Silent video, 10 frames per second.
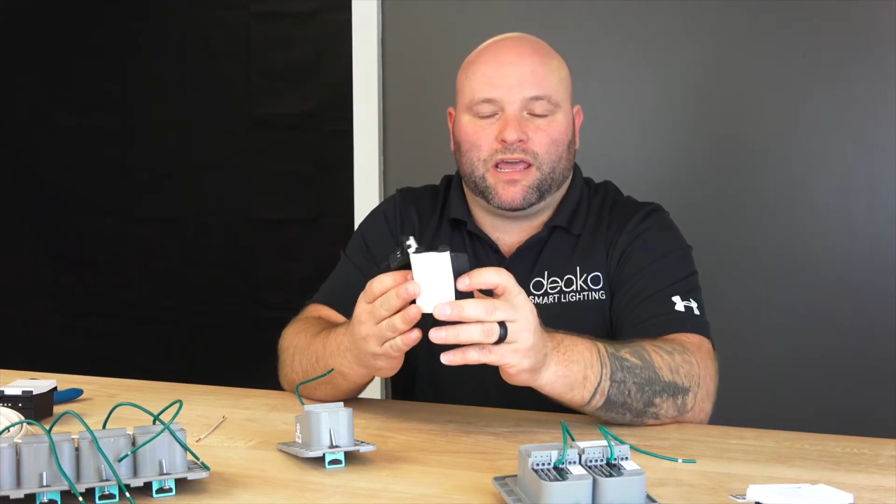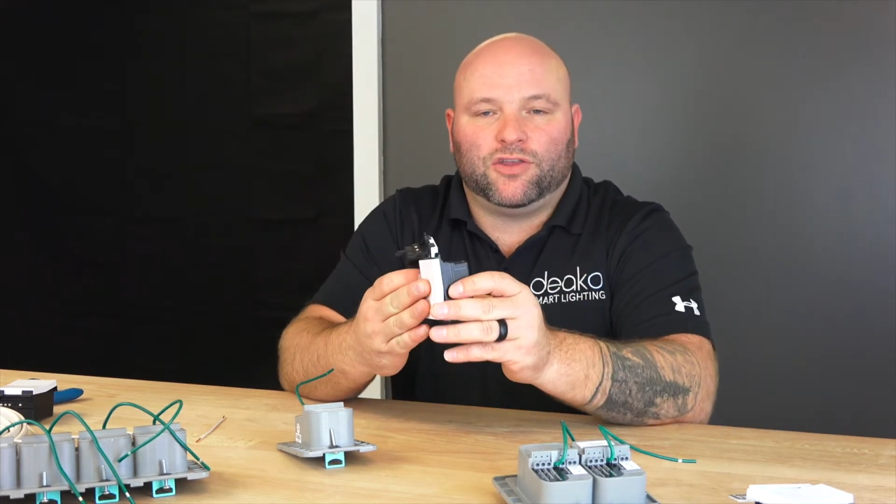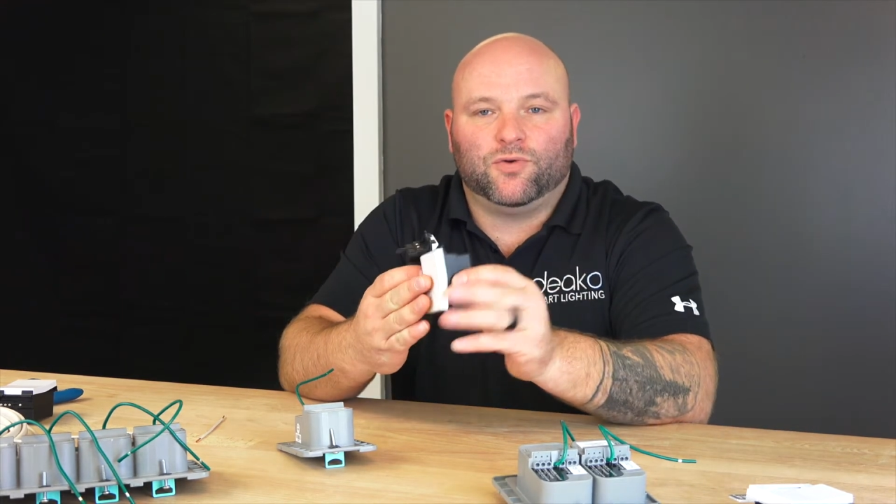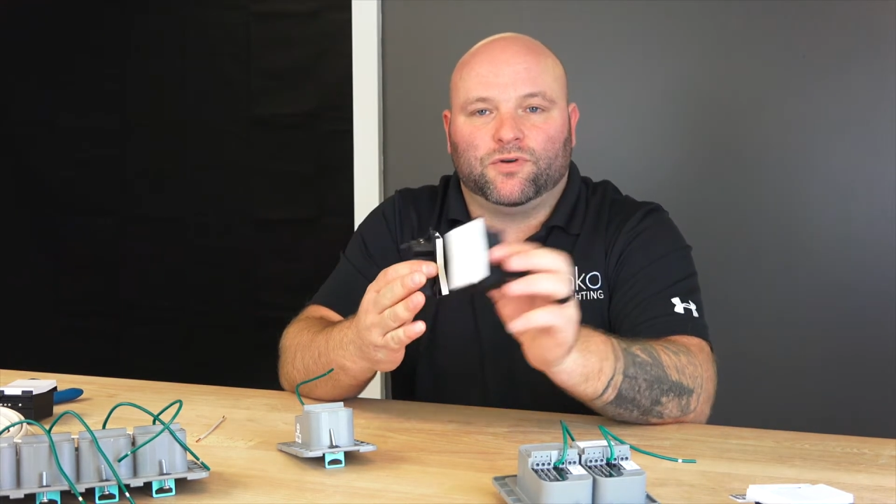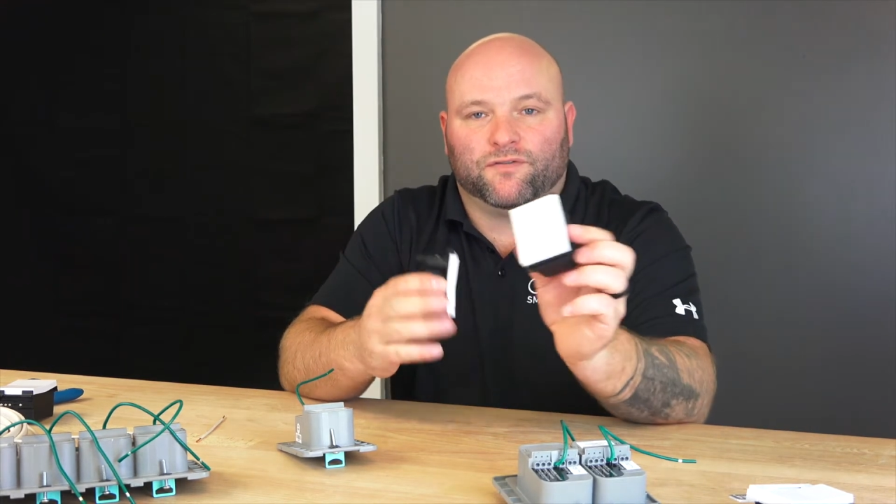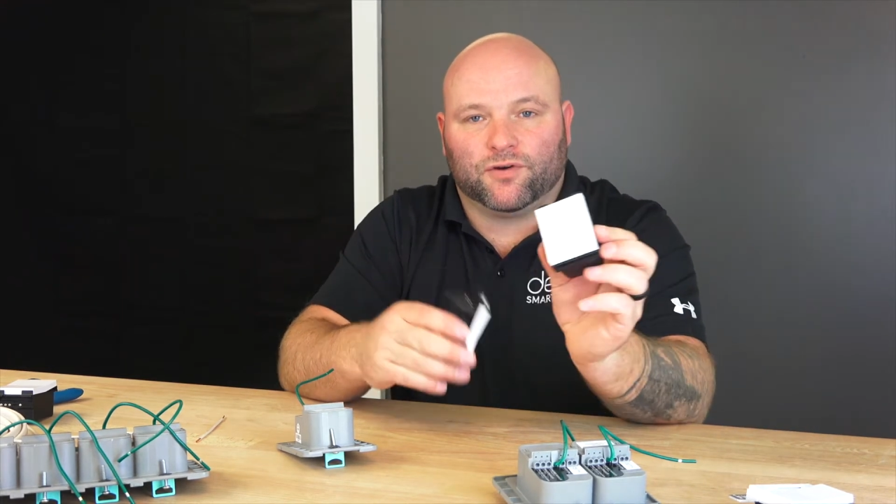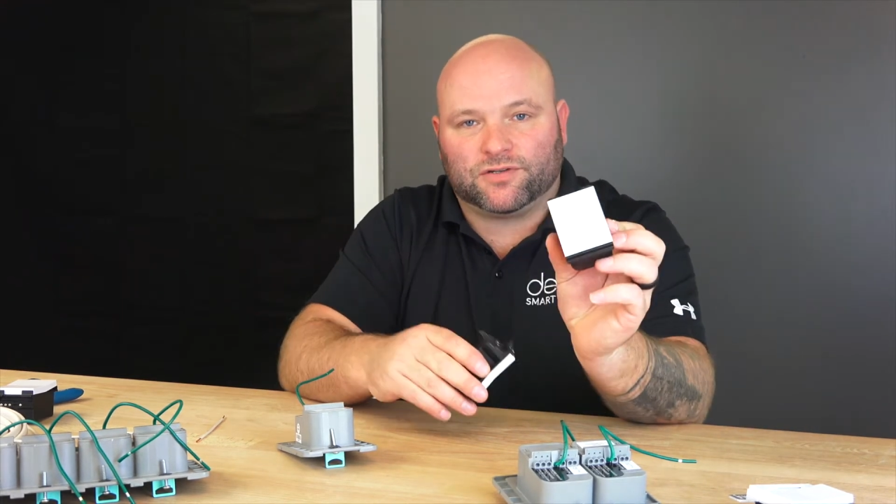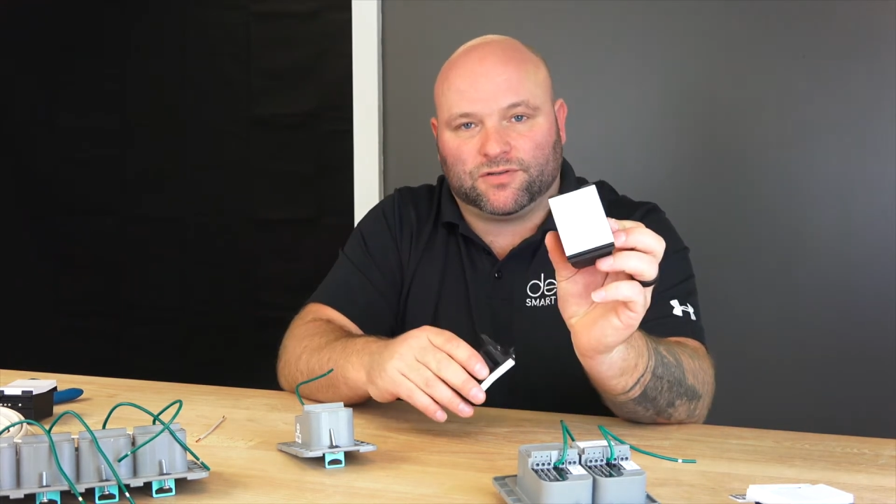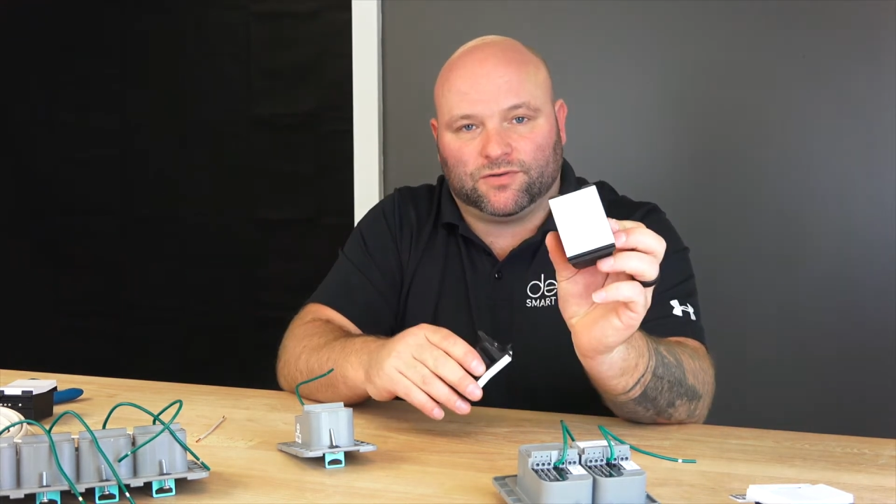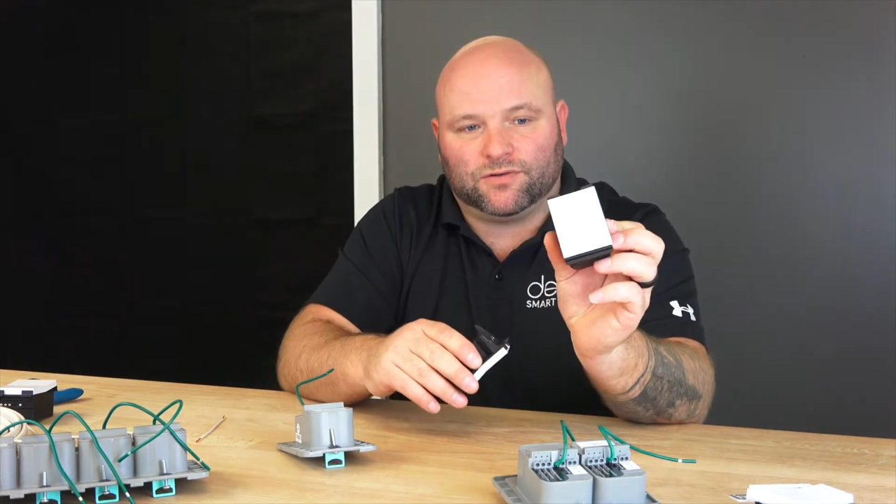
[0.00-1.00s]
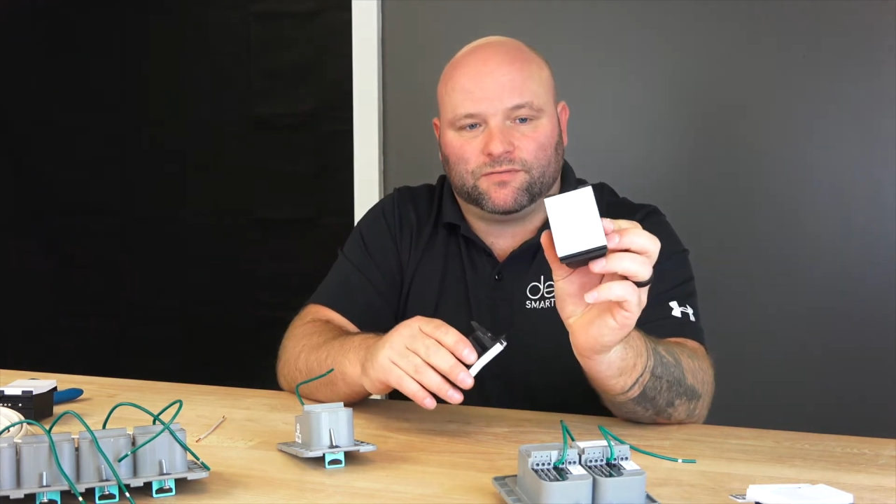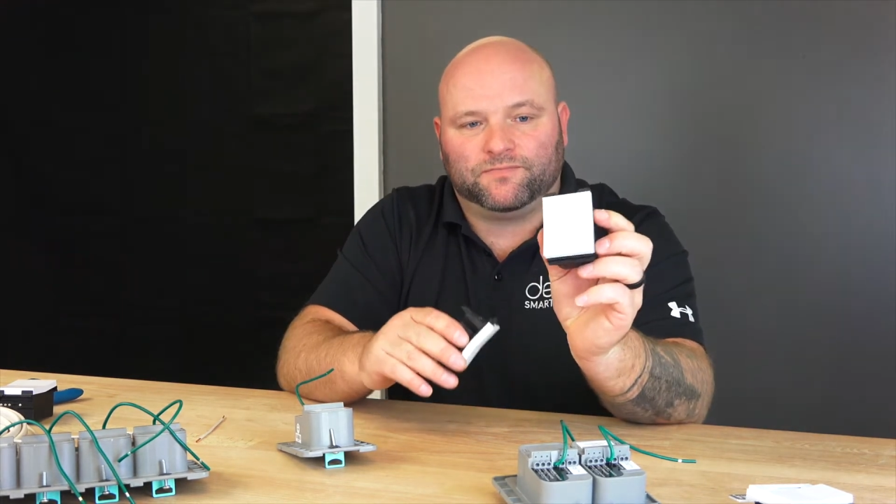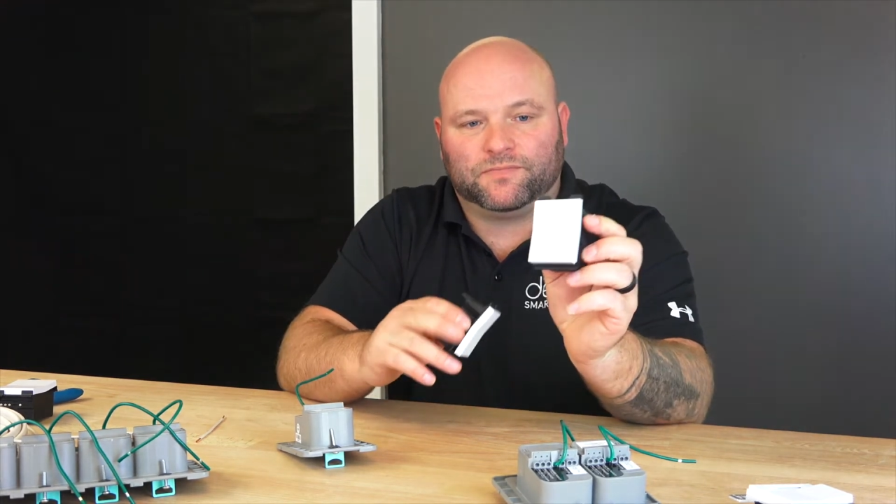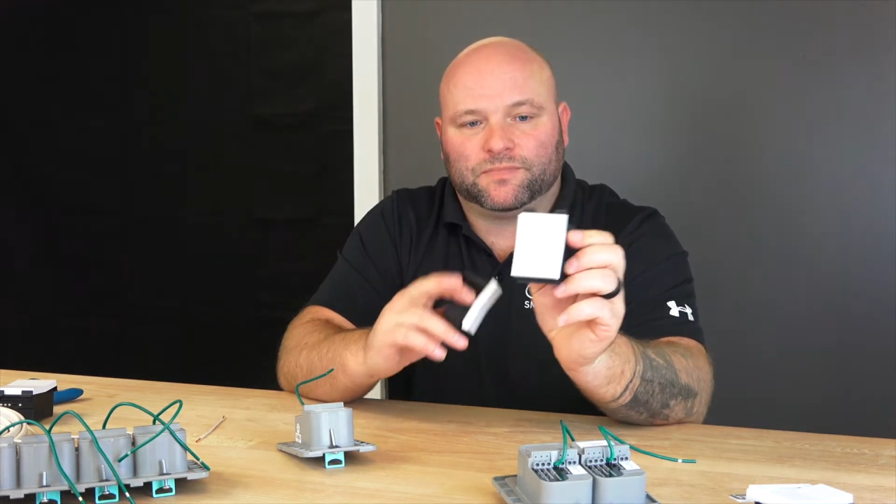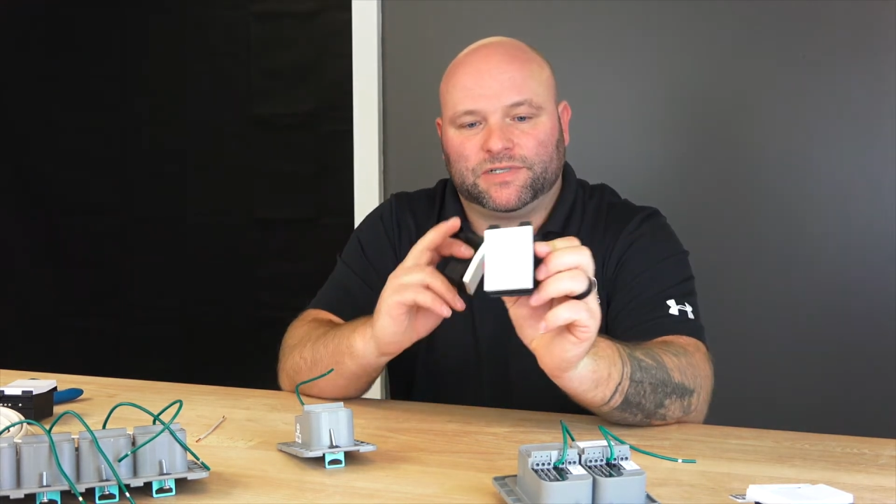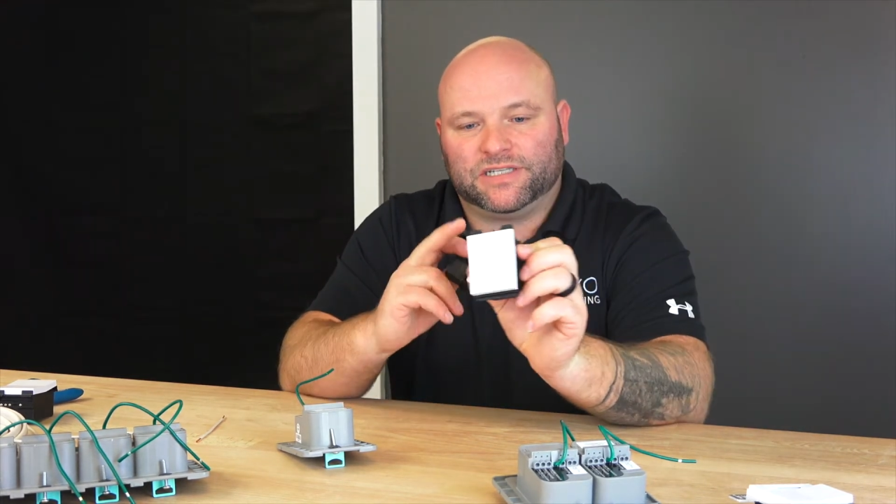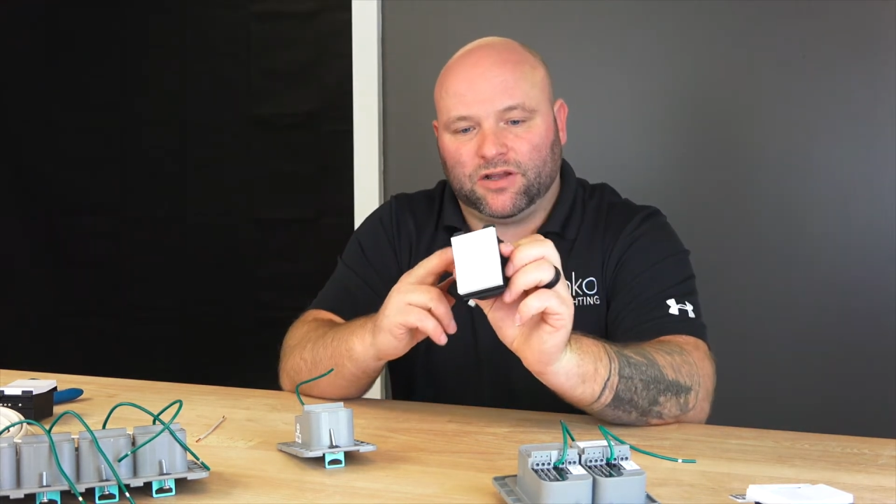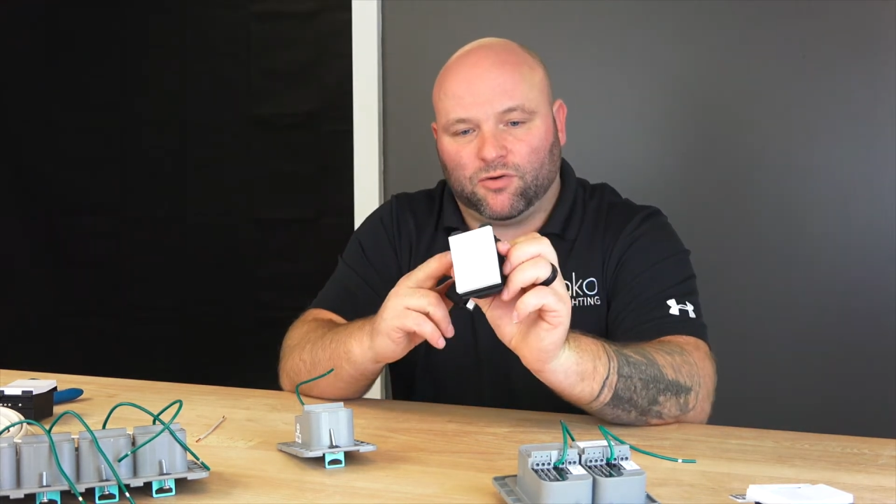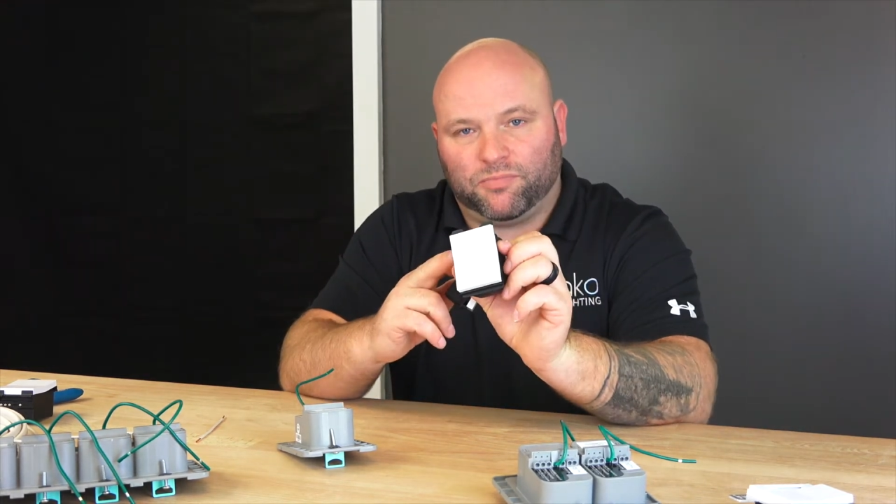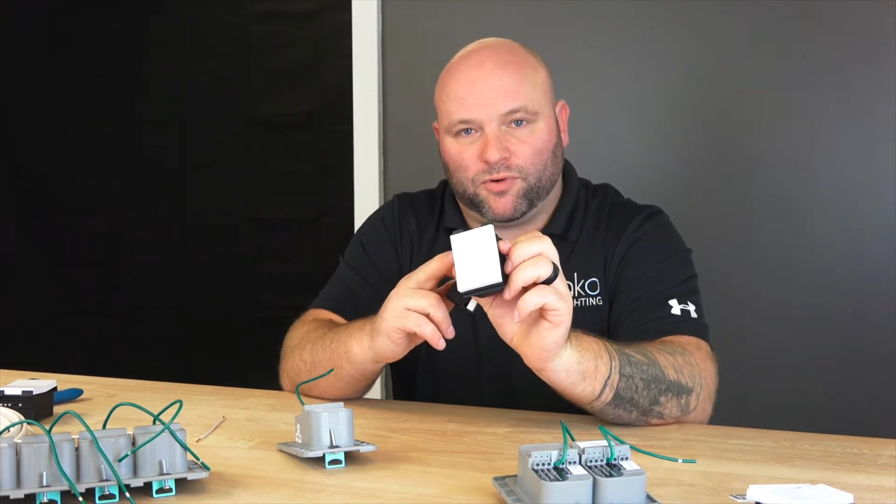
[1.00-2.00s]
universal
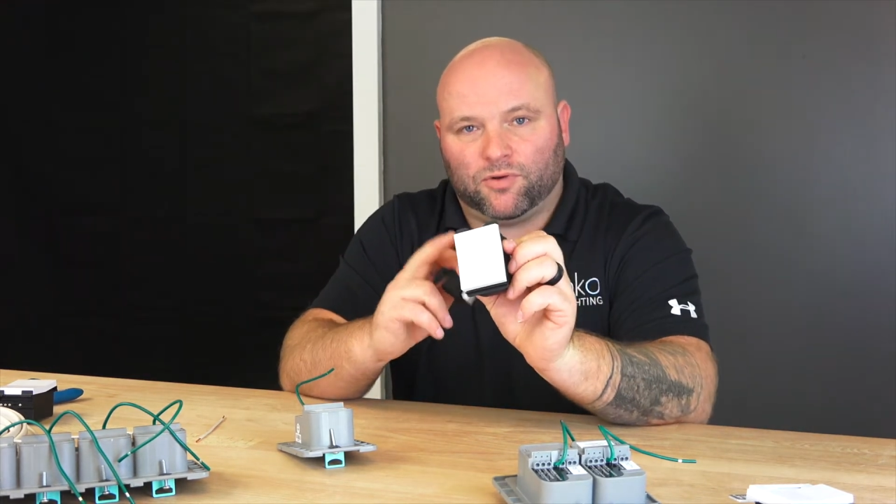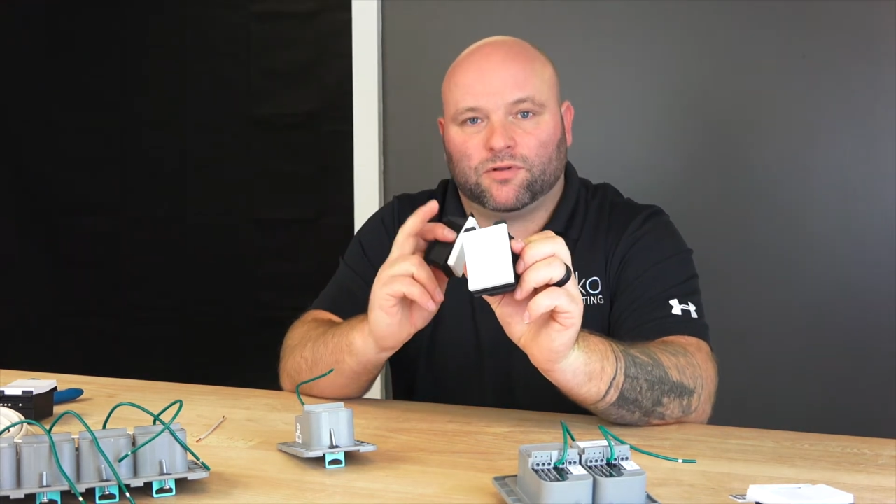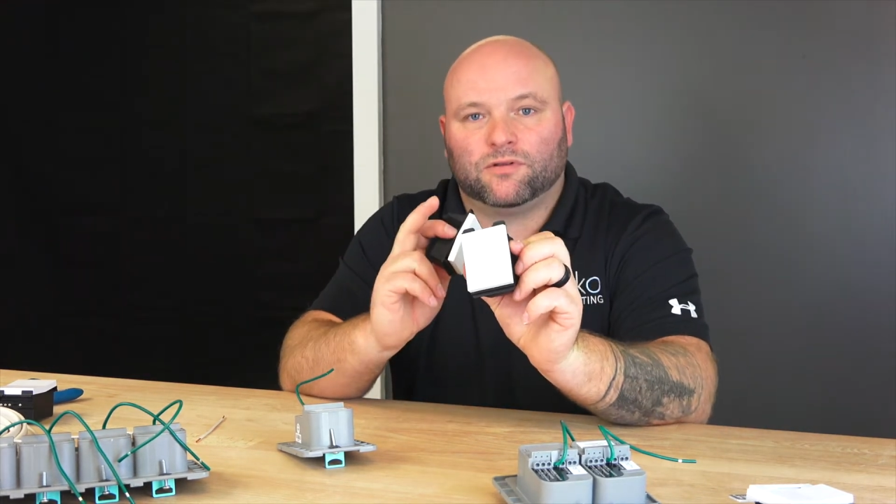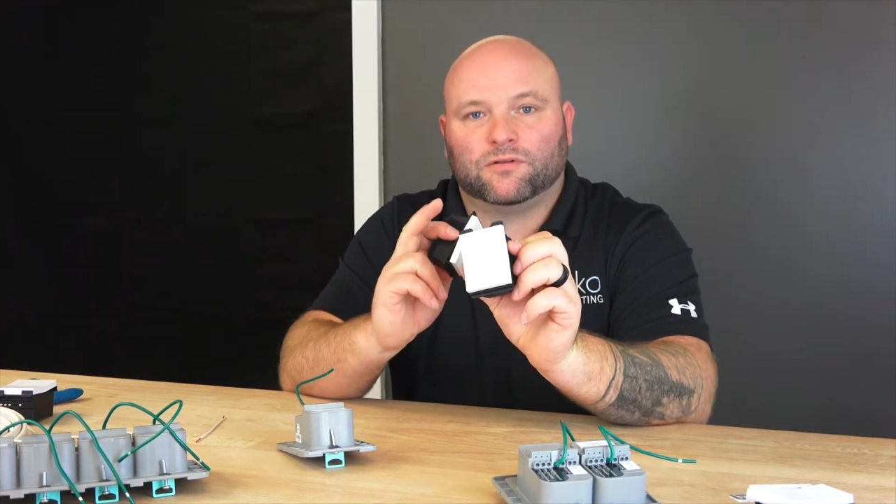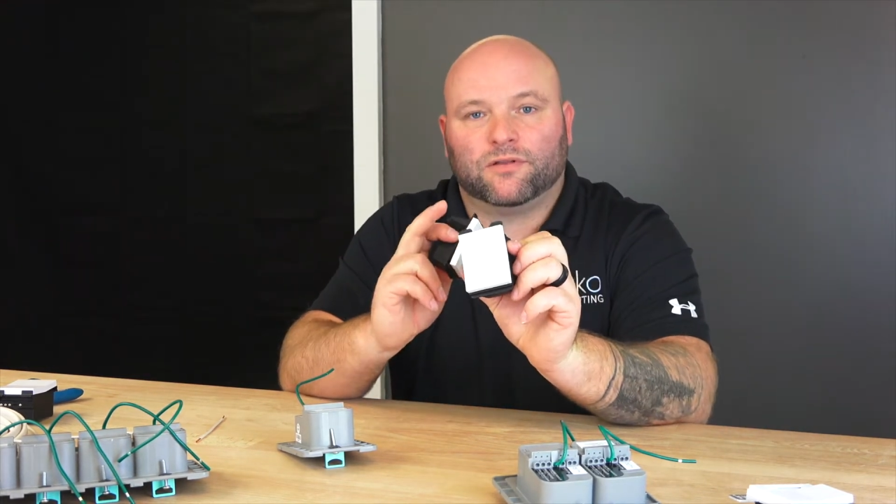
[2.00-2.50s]
single pole,